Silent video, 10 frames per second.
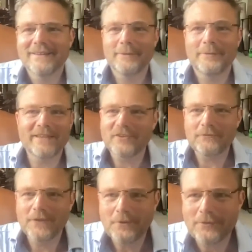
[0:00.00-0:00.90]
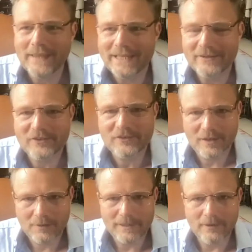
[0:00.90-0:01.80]
there's a few things
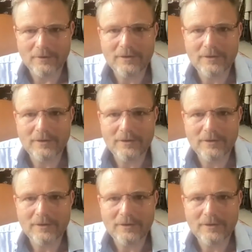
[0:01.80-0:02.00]
going on.